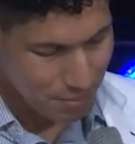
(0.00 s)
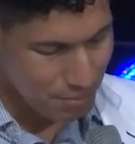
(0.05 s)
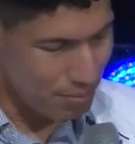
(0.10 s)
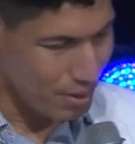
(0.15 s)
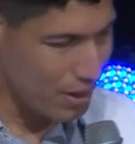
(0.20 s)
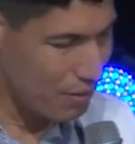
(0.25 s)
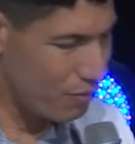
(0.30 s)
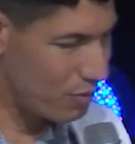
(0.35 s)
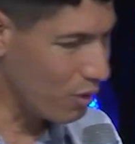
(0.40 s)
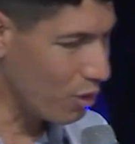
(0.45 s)

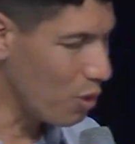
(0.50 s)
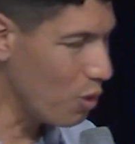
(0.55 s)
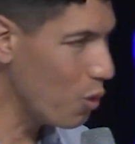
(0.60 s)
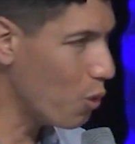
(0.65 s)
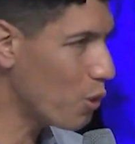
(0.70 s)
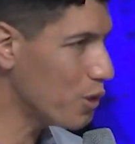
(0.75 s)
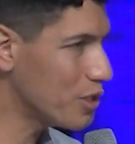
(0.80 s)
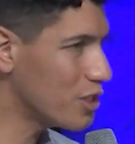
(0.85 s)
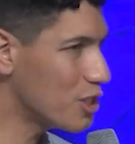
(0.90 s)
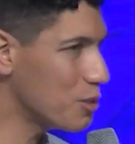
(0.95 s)
But if the
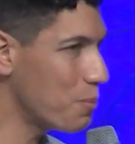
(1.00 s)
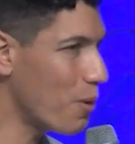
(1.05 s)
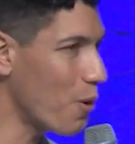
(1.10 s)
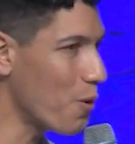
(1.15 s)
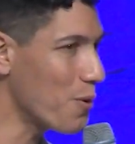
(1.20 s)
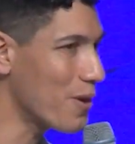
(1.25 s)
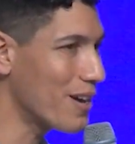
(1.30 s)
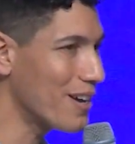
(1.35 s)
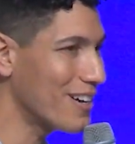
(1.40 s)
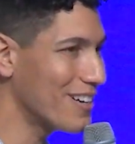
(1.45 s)
Lord
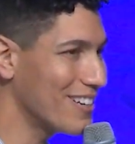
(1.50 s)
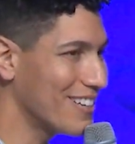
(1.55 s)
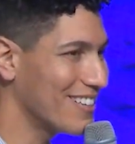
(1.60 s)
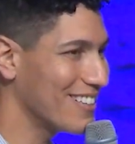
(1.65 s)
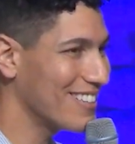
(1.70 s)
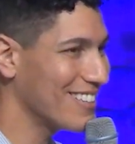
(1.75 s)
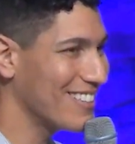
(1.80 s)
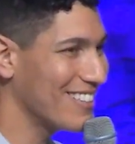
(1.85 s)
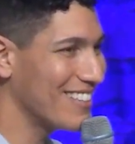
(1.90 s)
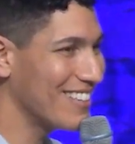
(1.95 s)
spoke,
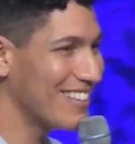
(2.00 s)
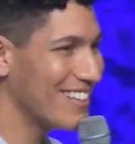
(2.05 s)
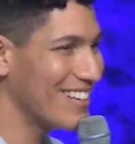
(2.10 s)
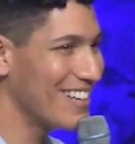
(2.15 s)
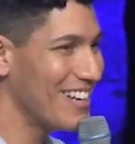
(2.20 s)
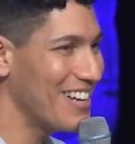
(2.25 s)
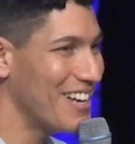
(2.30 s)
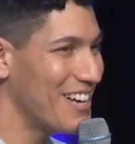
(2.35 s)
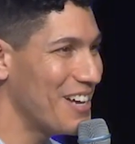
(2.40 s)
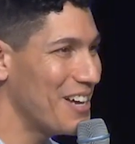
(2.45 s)

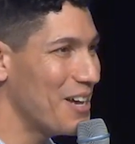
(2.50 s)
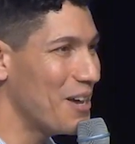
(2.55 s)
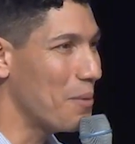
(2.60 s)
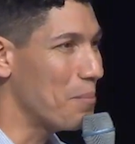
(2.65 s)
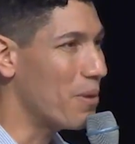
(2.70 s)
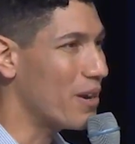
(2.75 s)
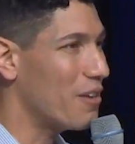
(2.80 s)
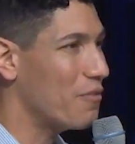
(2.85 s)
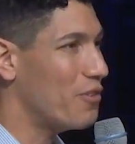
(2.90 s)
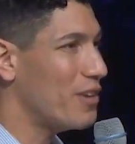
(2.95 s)

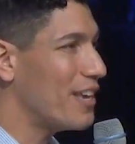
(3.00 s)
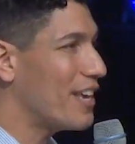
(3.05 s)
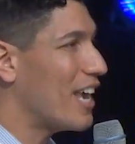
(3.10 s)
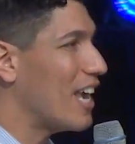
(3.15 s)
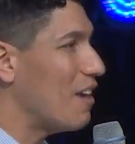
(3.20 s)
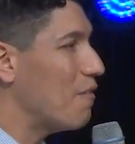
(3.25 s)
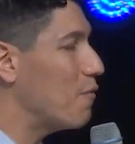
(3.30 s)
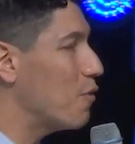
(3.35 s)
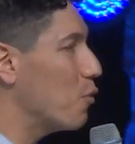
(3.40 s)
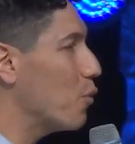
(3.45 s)
but if He
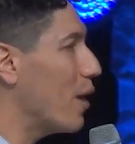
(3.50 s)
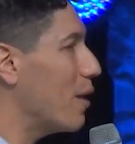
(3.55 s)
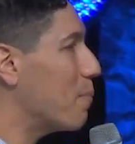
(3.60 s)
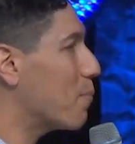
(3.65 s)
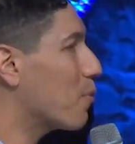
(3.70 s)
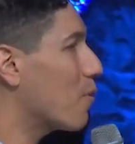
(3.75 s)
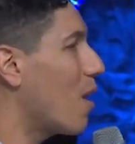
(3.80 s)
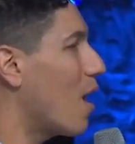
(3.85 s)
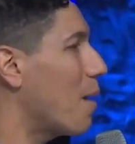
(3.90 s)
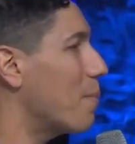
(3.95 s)
gave you a
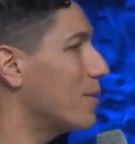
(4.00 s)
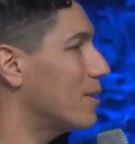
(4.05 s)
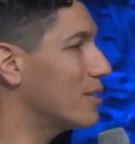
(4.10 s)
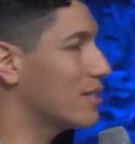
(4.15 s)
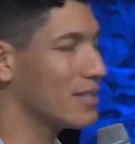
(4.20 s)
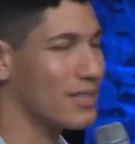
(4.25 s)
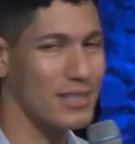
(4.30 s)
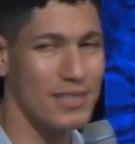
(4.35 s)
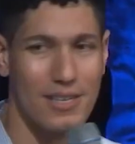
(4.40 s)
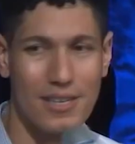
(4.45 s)

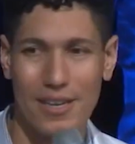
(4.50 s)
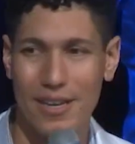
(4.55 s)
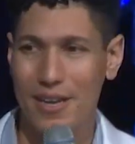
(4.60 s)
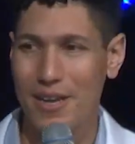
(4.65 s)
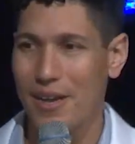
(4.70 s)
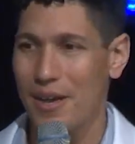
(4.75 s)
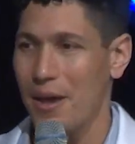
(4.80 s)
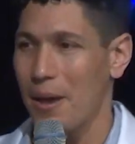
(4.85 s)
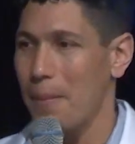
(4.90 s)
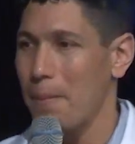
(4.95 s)
promise,
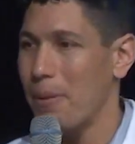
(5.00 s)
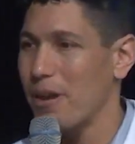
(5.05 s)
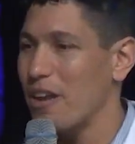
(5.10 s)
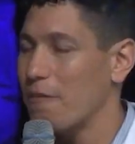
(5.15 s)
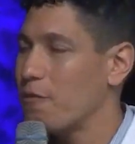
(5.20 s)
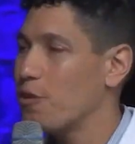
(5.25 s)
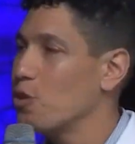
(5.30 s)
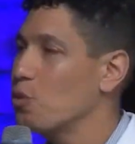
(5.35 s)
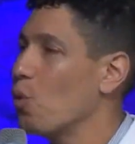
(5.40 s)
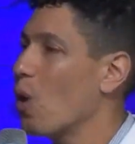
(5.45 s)
but
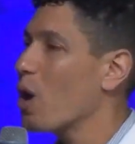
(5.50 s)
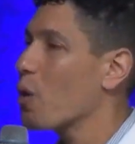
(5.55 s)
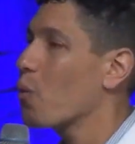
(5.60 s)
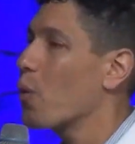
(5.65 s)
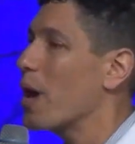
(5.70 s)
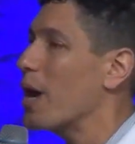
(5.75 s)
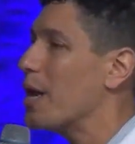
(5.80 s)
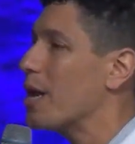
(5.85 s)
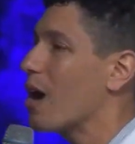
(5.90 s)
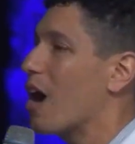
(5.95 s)
if you are
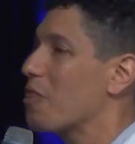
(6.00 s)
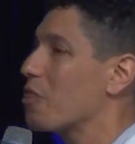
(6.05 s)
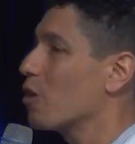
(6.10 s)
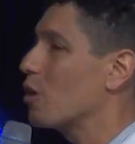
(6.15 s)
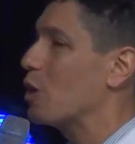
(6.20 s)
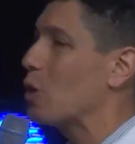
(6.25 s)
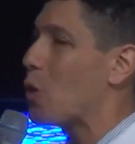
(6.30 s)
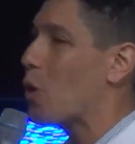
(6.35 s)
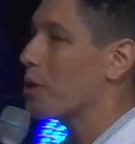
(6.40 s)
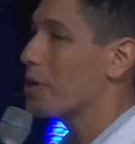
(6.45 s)
waiting on the
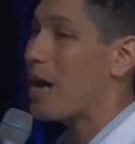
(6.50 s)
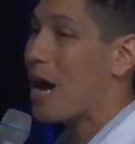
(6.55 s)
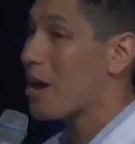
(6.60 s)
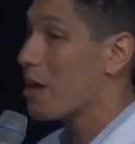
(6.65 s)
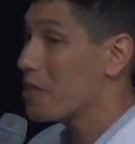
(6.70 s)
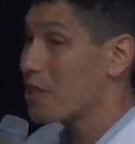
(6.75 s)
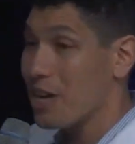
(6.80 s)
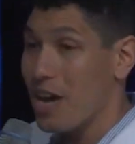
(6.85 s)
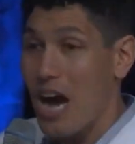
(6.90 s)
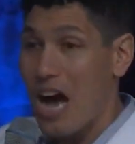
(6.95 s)
Lord, not
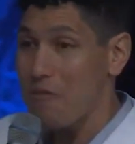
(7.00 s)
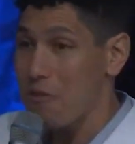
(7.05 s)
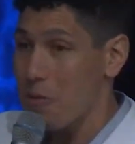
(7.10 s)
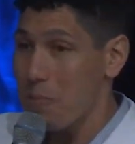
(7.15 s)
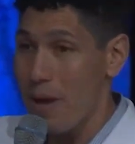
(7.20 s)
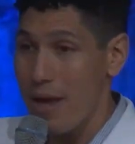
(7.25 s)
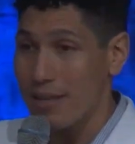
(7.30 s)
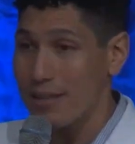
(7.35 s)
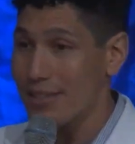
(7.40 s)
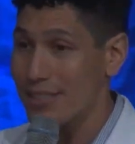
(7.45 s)
on the
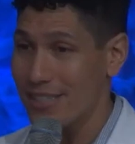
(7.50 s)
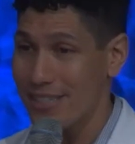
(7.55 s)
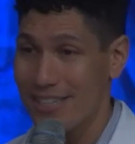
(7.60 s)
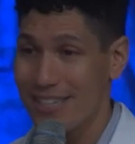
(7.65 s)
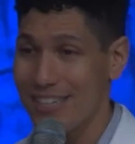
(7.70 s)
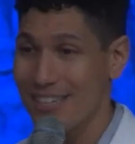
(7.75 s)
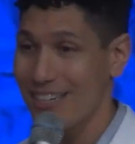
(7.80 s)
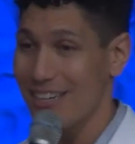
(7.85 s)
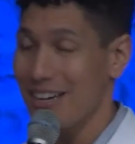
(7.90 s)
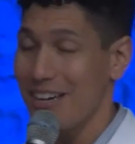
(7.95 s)
government,
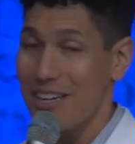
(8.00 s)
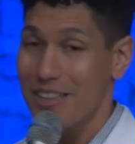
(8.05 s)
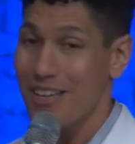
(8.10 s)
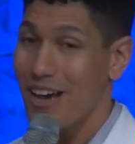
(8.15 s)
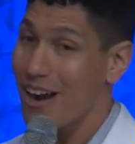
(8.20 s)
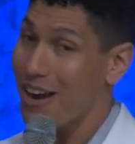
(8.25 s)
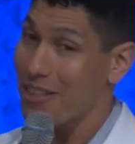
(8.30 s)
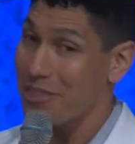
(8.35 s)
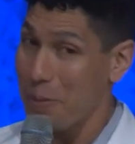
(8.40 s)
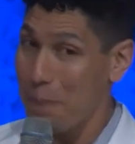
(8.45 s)

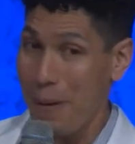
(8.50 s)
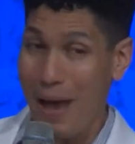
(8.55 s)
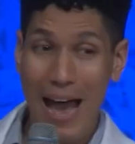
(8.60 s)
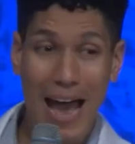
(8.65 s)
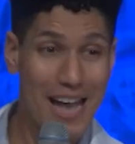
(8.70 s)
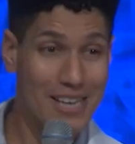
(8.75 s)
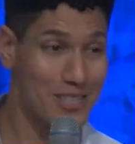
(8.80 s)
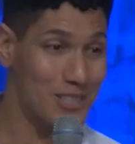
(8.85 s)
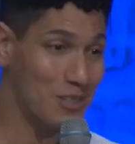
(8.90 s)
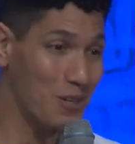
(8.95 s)
not on the
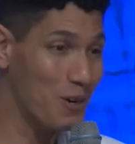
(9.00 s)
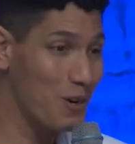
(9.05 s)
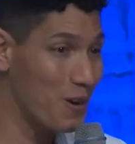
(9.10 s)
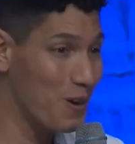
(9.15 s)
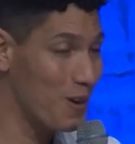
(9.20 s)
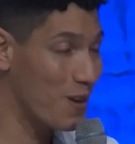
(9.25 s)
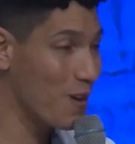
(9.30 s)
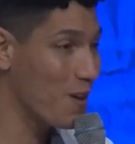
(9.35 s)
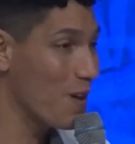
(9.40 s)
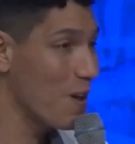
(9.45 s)

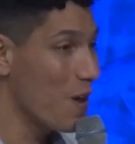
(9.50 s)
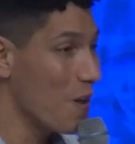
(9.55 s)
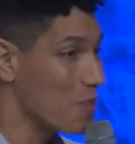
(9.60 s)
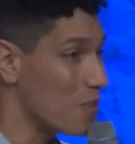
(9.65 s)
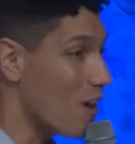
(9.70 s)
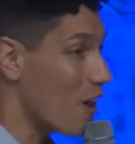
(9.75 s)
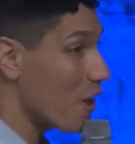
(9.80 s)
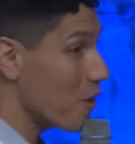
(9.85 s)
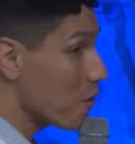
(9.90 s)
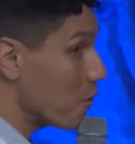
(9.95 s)
pastor,
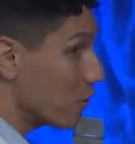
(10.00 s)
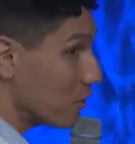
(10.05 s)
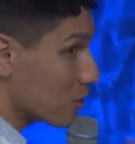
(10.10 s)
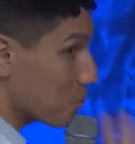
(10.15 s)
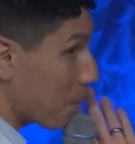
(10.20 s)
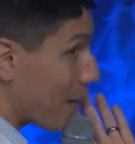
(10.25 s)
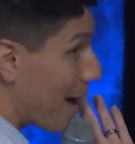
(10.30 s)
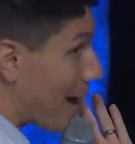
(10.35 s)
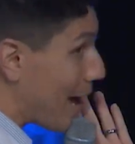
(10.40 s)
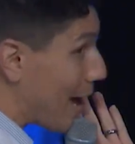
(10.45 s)
not on your
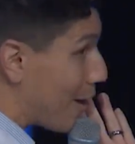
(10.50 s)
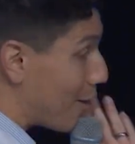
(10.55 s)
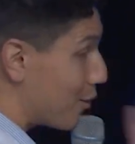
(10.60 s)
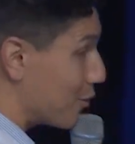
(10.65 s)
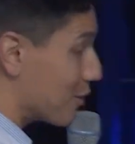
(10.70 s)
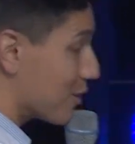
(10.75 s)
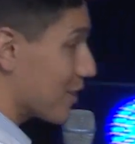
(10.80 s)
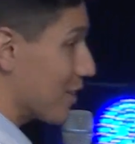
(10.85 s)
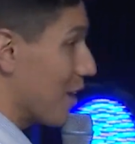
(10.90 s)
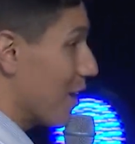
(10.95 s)

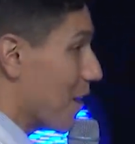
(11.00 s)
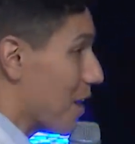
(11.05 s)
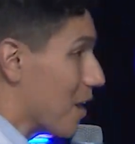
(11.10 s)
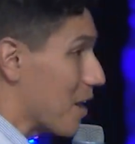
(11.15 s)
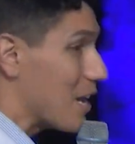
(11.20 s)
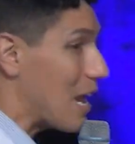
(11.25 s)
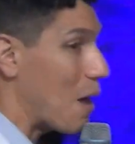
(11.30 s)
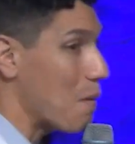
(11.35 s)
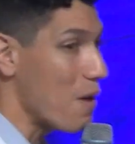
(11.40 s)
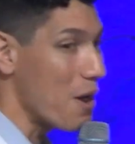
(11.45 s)
spouse,
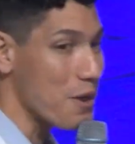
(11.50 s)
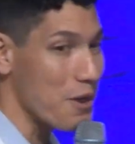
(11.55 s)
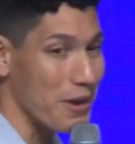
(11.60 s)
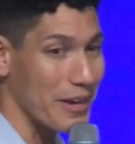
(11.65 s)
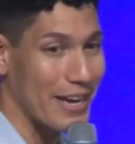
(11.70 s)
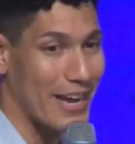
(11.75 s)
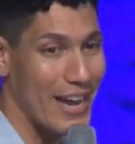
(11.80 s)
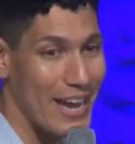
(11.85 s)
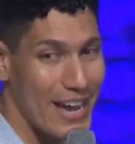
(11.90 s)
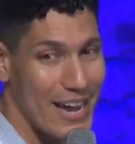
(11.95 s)
not on your
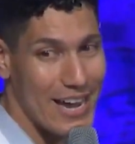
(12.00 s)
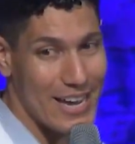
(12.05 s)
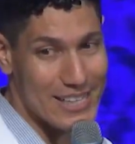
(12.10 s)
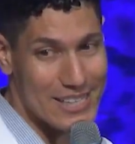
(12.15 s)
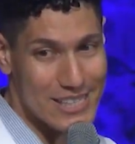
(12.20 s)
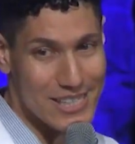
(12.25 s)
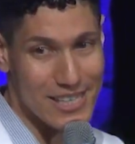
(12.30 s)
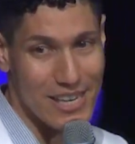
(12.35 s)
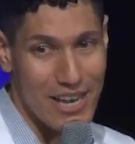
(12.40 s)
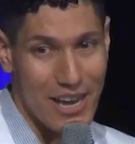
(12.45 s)

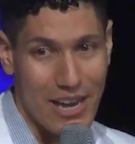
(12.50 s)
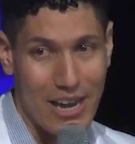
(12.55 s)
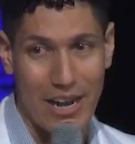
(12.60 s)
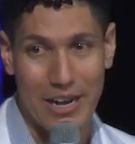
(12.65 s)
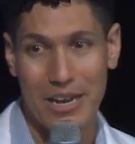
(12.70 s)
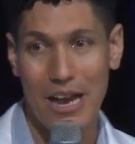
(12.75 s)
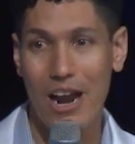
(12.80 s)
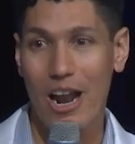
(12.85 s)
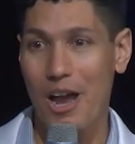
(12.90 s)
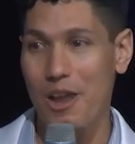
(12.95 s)
kids,
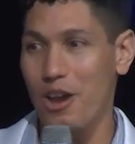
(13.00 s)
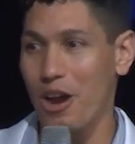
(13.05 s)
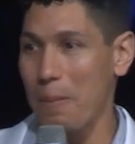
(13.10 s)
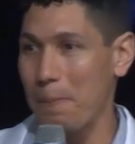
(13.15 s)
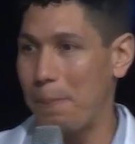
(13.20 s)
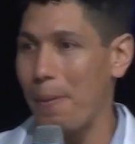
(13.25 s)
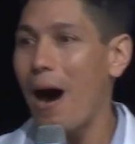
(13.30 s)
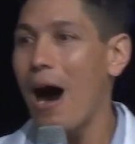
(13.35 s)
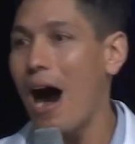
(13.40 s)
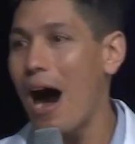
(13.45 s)
not on your
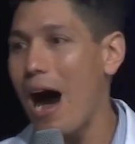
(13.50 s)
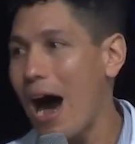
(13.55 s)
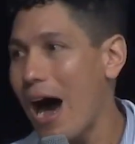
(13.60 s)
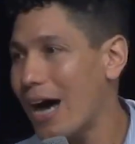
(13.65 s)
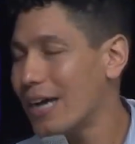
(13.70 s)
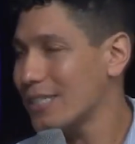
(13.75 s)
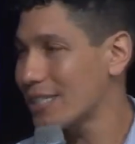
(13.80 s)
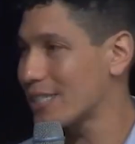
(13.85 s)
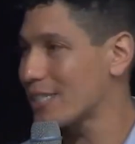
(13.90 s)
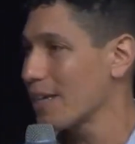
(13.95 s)

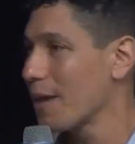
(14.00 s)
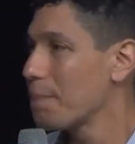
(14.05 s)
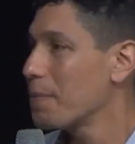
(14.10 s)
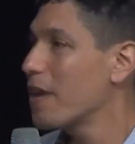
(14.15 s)
boss.